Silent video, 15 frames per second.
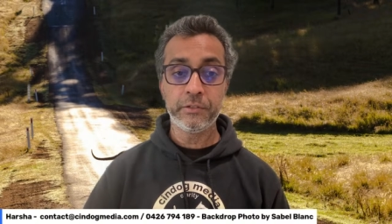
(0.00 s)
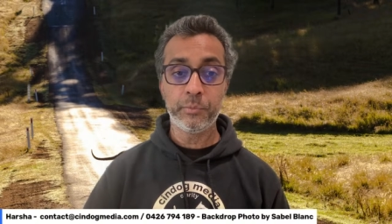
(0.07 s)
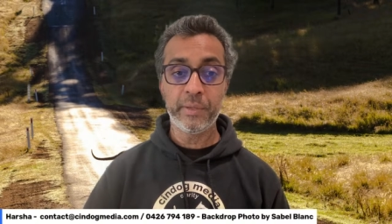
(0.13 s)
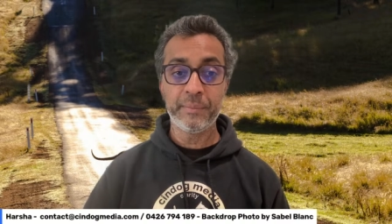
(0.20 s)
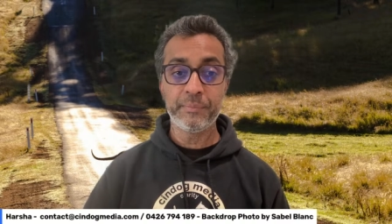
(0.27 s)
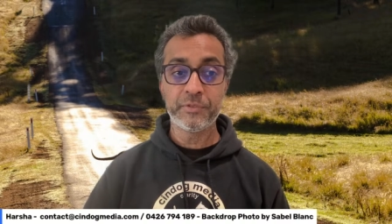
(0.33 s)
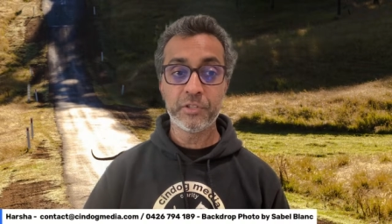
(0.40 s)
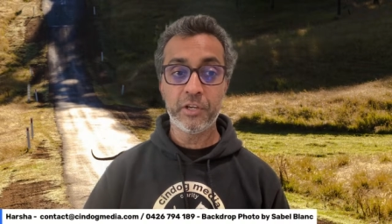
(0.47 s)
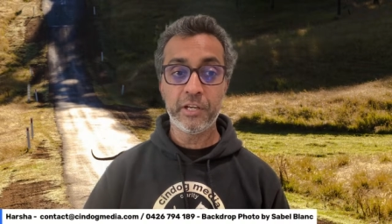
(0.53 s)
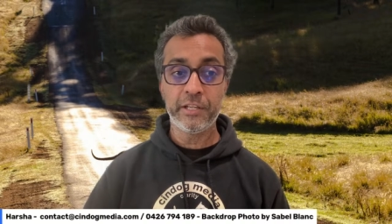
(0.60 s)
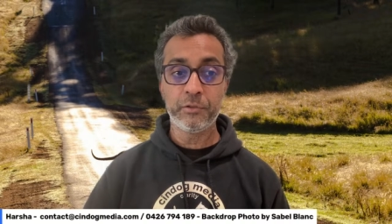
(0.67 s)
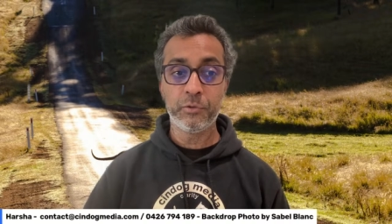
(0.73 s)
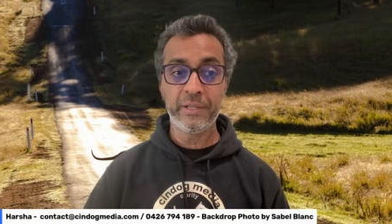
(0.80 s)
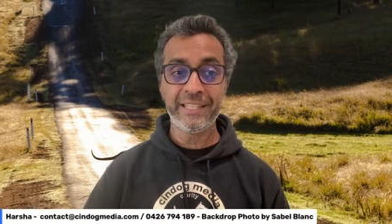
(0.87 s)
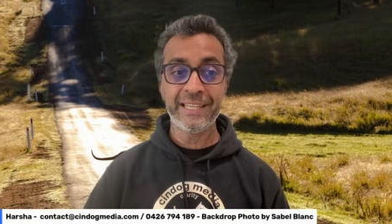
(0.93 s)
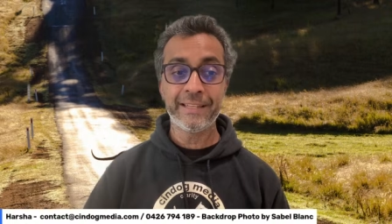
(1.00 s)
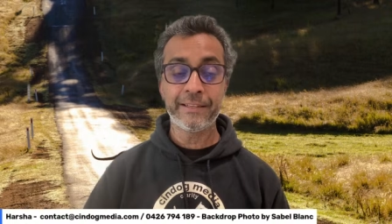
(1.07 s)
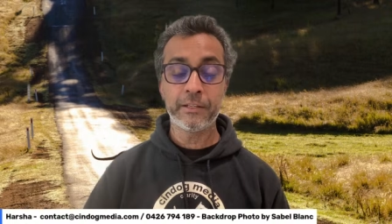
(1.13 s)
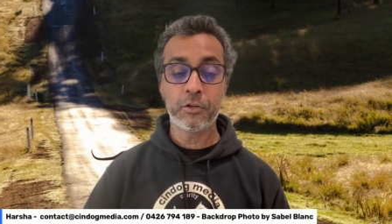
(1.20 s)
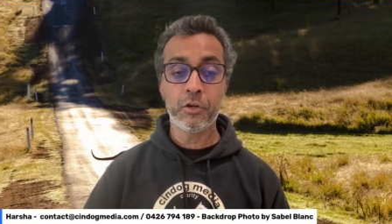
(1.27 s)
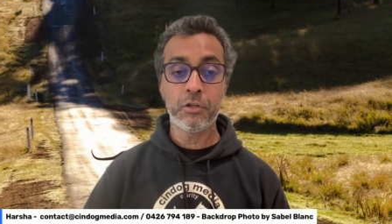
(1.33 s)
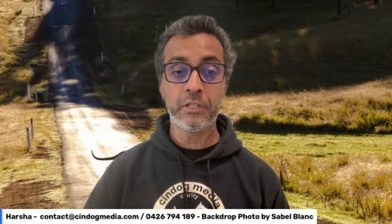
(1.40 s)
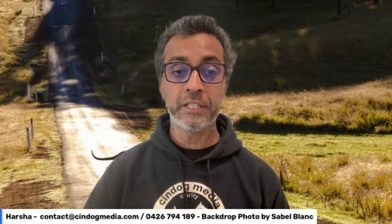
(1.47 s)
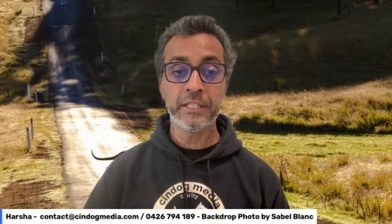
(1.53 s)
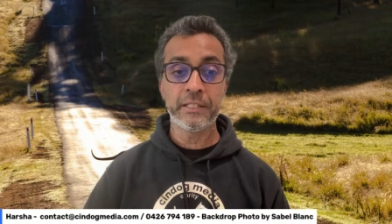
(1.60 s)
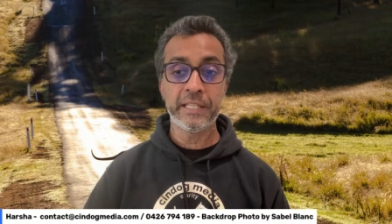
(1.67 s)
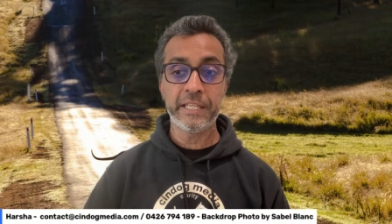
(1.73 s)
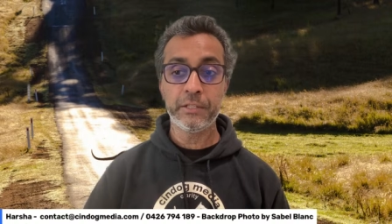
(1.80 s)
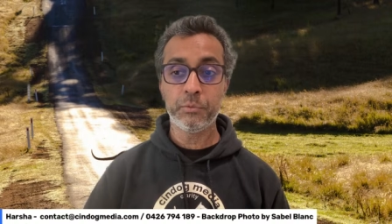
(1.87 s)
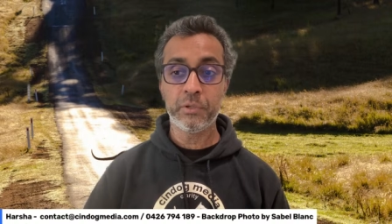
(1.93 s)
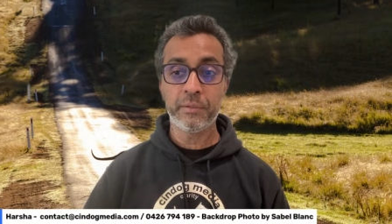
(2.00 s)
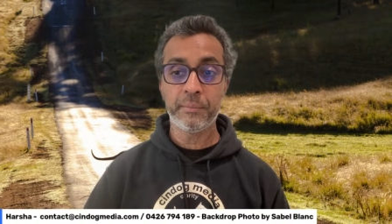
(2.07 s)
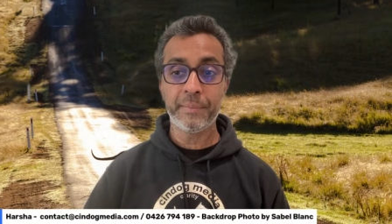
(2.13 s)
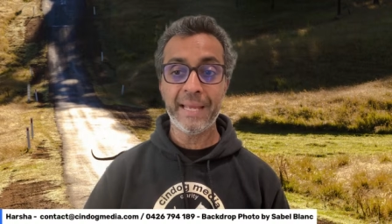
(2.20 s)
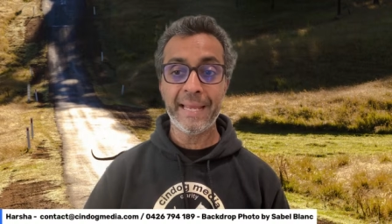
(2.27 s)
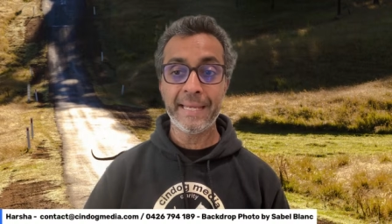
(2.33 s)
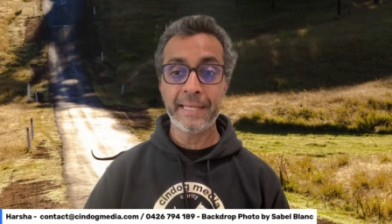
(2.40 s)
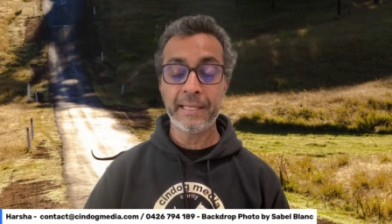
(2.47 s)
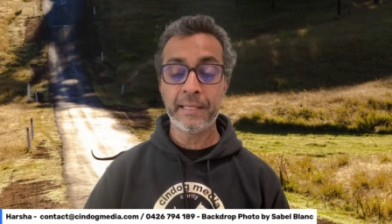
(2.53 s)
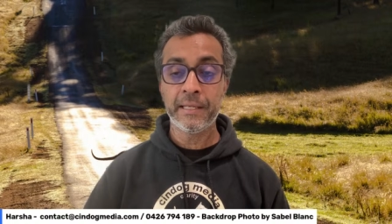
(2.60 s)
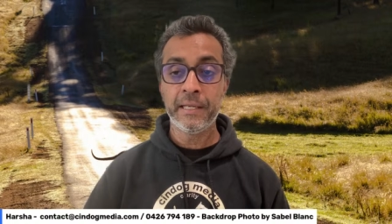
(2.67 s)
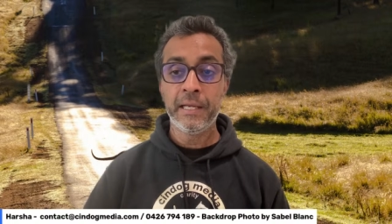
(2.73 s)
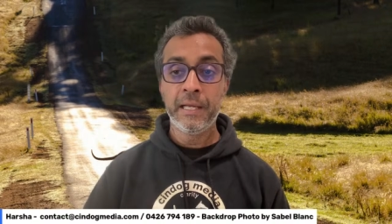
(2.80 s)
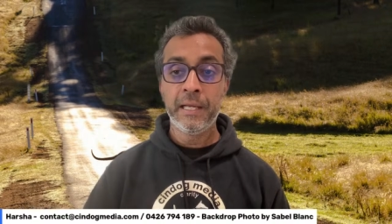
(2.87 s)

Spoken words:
your website or any other content that you want to make.